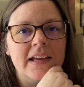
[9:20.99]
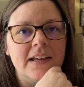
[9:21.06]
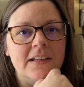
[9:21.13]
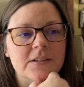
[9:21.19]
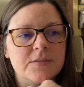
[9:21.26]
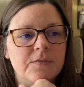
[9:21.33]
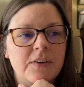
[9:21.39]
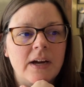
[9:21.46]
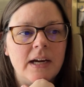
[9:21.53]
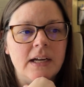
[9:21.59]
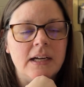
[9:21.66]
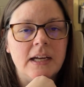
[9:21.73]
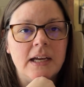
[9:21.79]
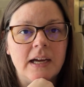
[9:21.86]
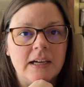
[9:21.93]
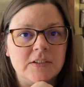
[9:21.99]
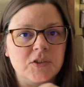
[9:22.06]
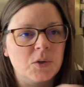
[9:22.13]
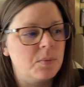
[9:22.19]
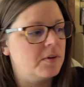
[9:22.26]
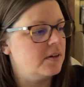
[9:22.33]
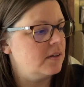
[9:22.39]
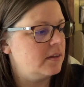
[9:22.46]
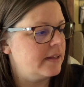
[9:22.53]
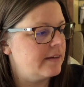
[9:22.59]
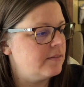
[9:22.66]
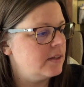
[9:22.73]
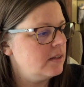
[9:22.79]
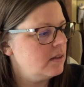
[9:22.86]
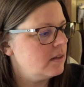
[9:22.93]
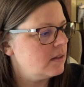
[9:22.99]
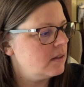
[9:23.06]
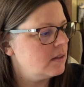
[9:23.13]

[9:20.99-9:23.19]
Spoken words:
is Friday, October 11th.